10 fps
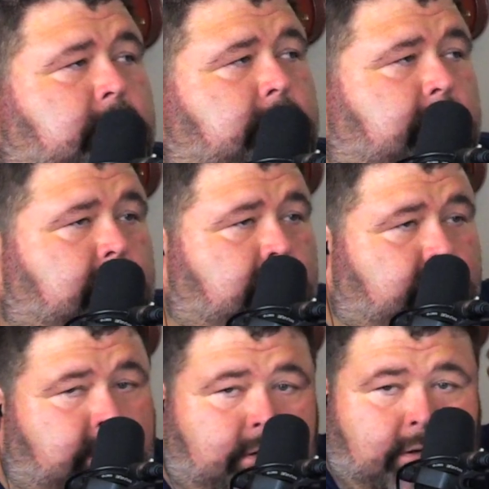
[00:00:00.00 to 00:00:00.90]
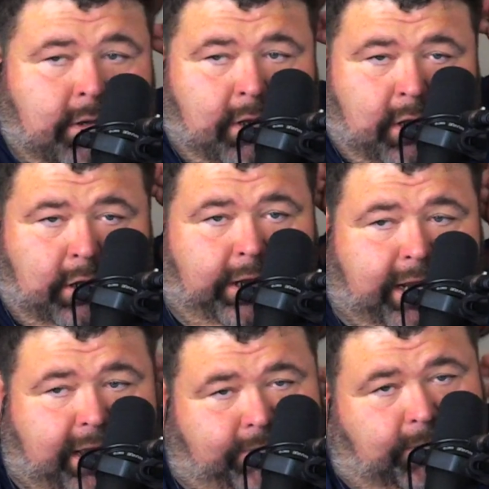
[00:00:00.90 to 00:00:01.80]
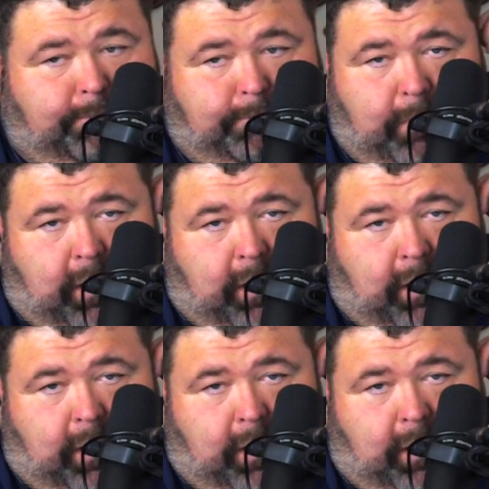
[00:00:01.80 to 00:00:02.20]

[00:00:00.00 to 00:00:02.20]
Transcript: good to go. And you gotta have a.